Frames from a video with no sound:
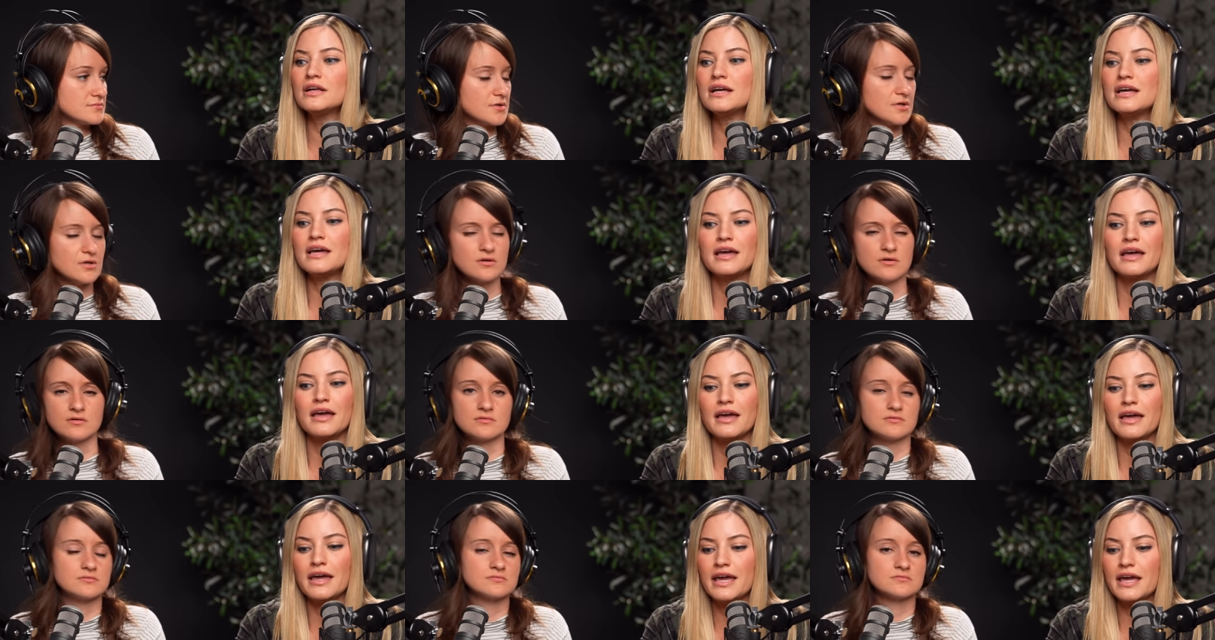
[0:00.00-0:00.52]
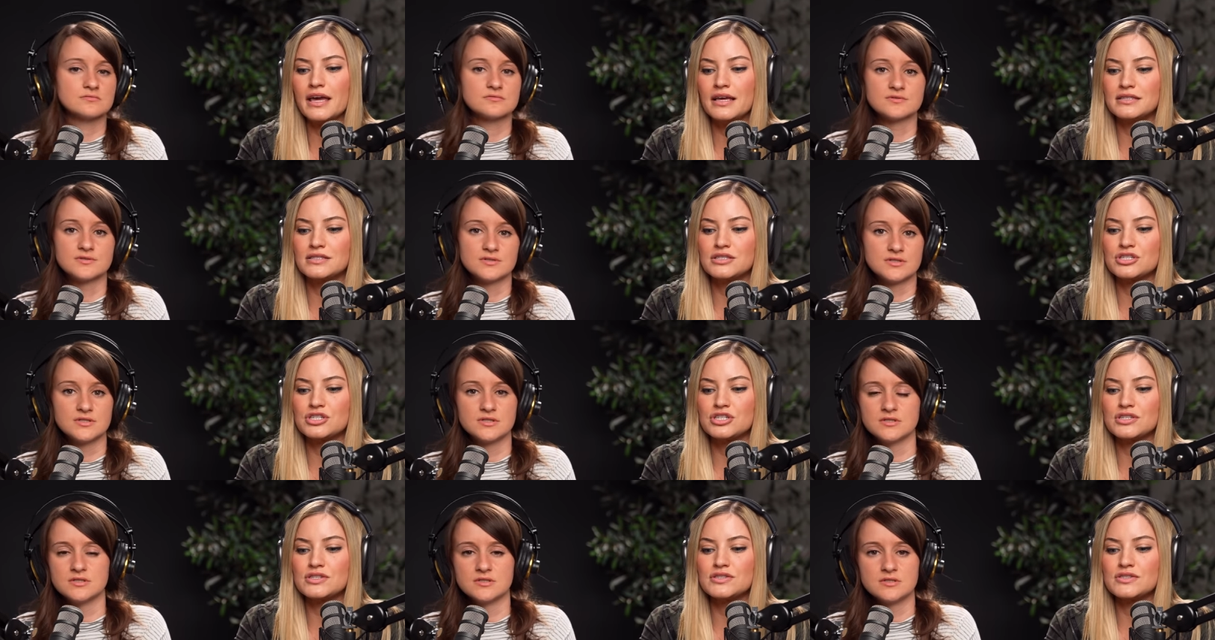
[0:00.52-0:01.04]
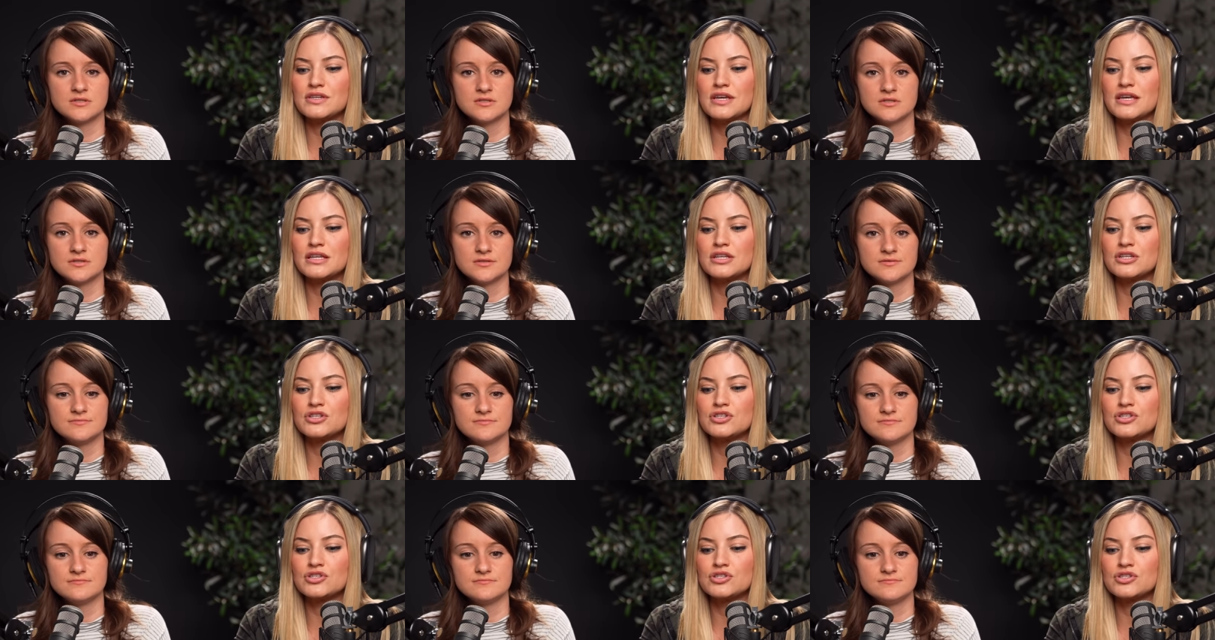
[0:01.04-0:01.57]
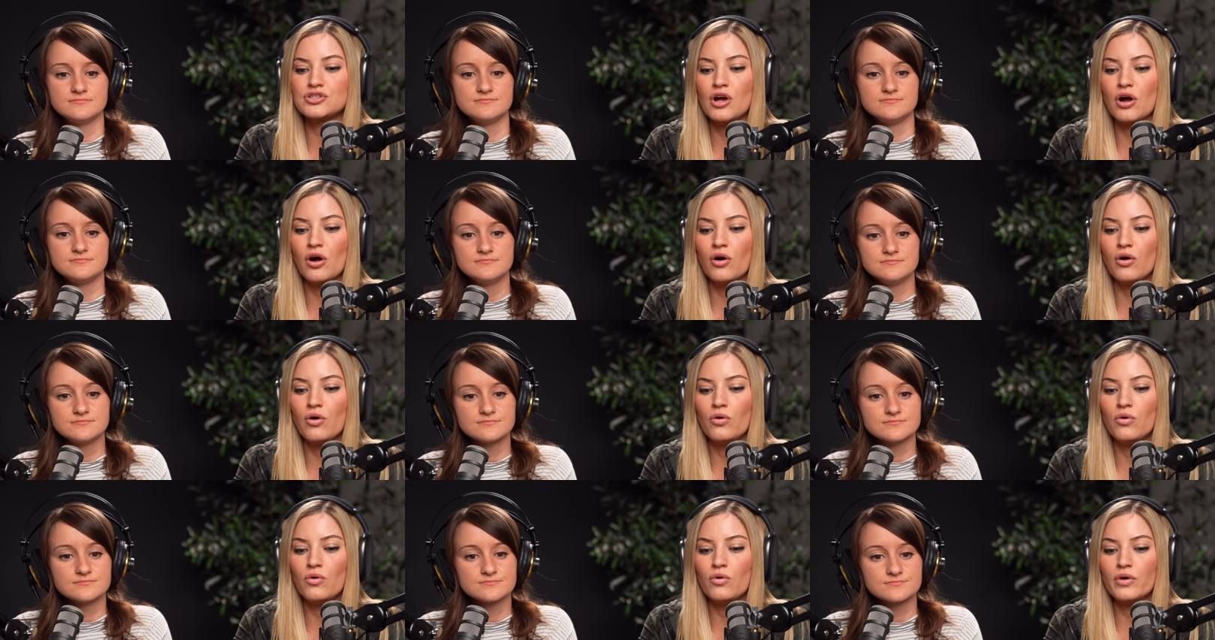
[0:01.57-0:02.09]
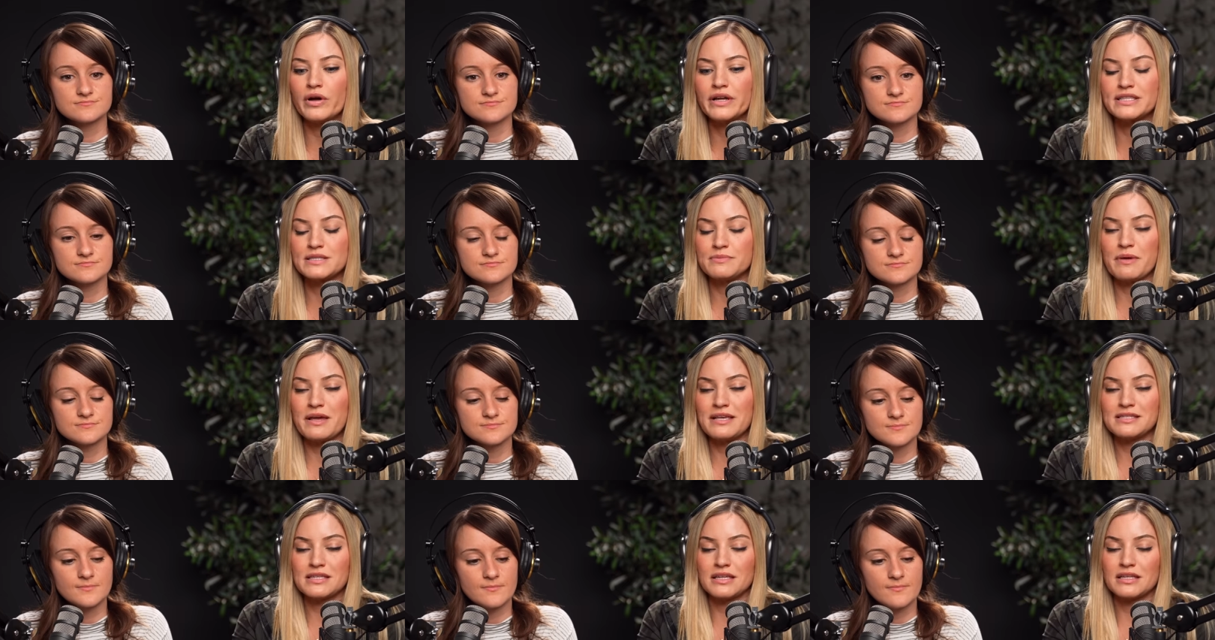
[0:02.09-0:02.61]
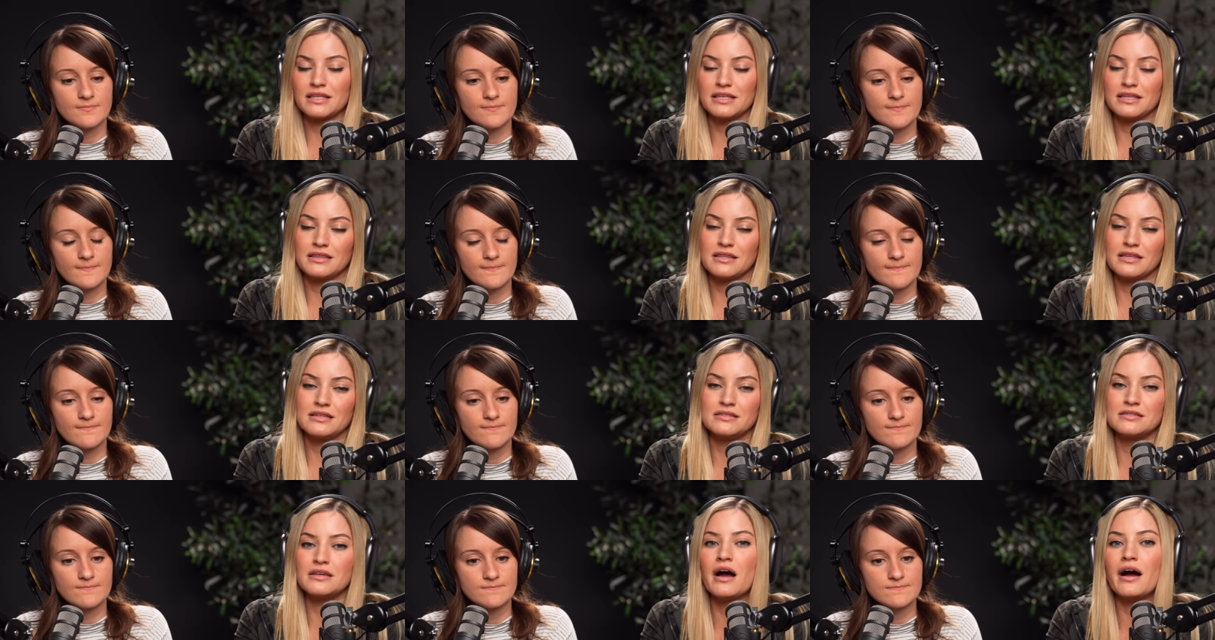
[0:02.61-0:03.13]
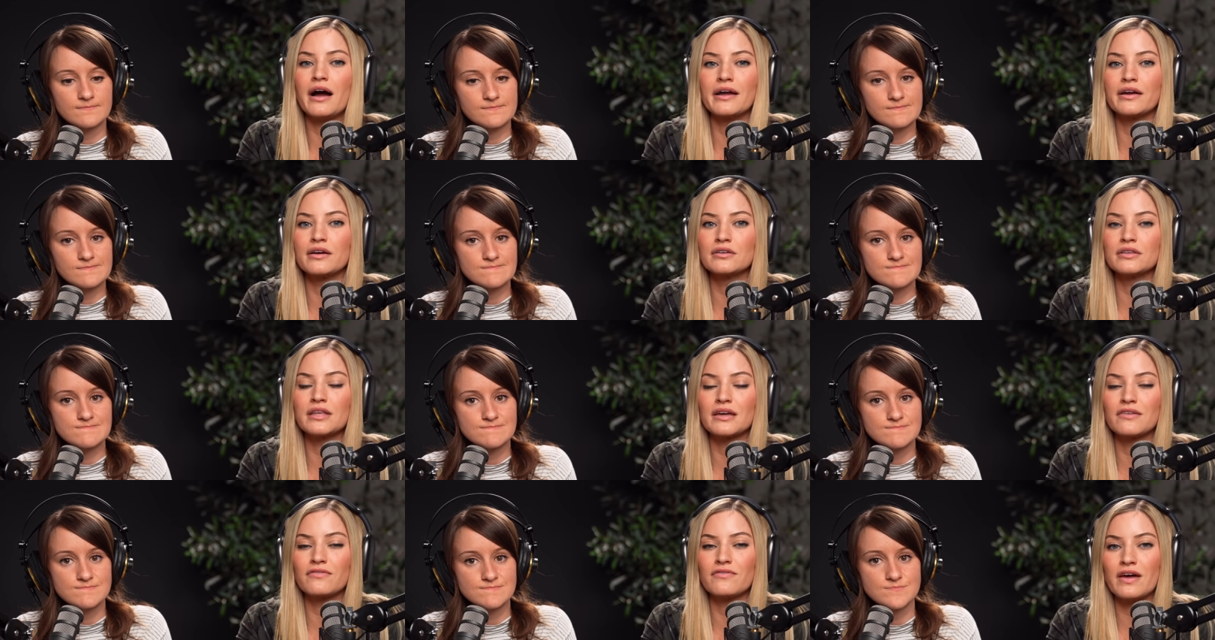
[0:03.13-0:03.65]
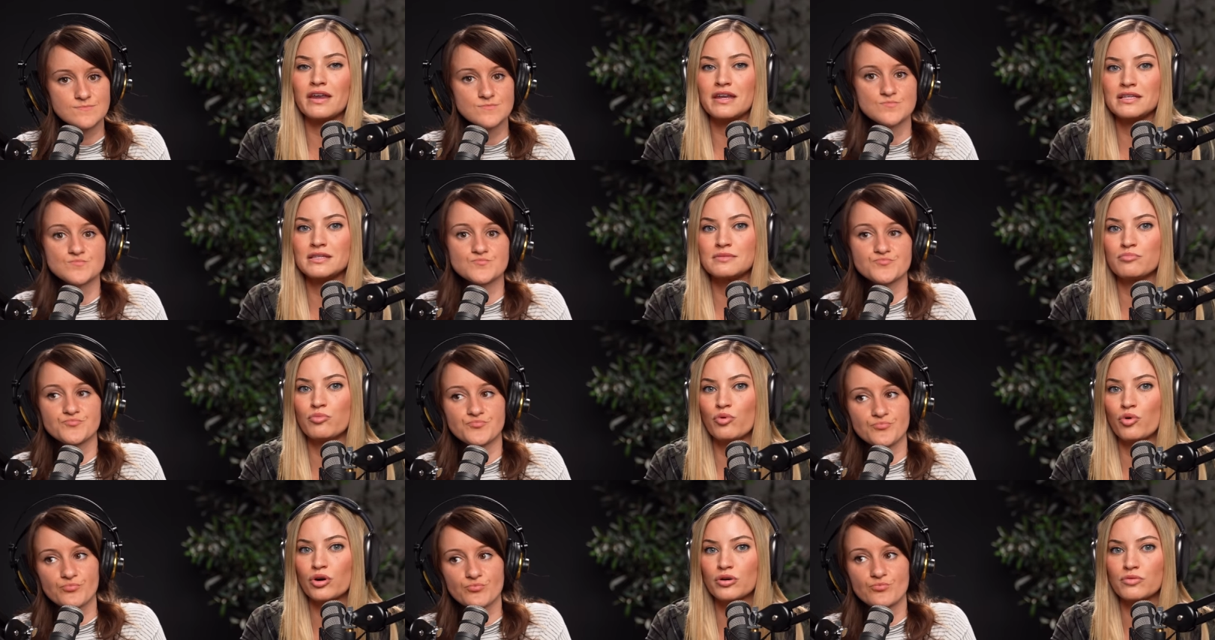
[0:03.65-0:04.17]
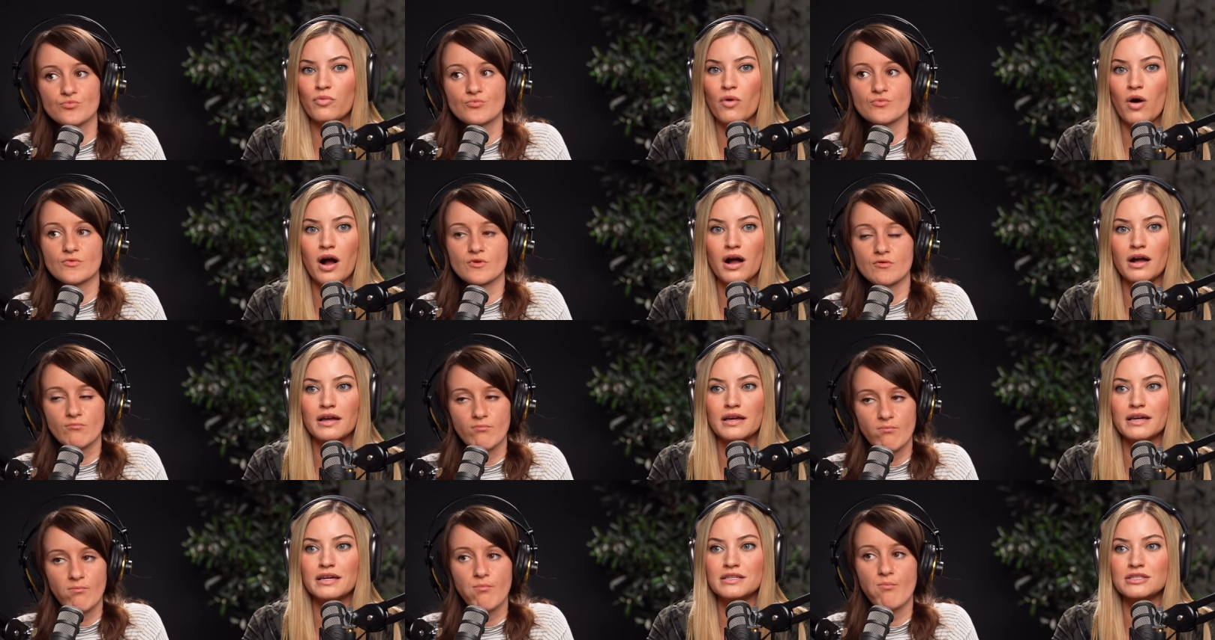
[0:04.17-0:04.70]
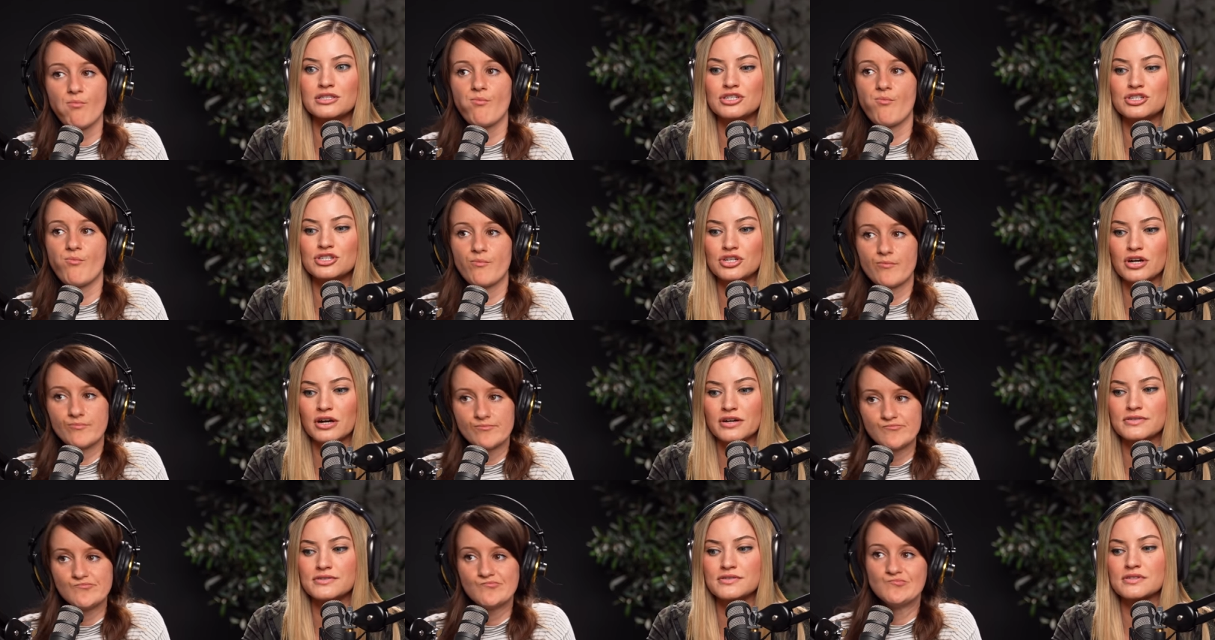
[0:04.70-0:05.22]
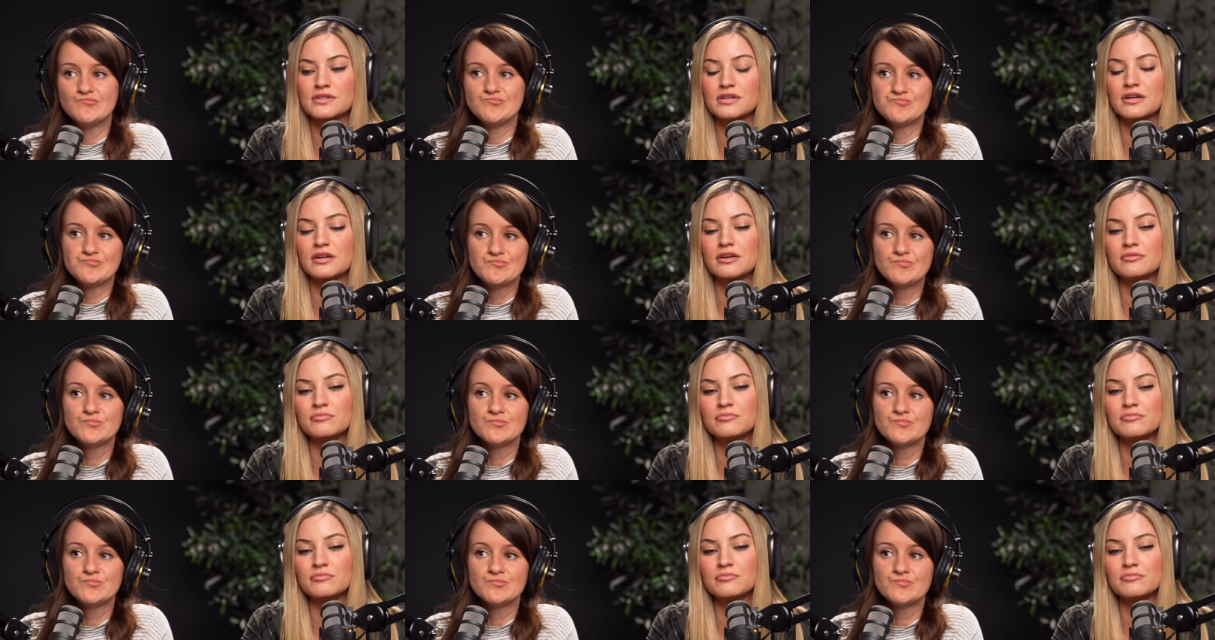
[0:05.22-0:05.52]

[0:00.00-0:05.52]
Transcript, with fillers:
Speaker 1: Oh it's just it is so it's basically the entire like Venice boardwalk is just mm-hmm.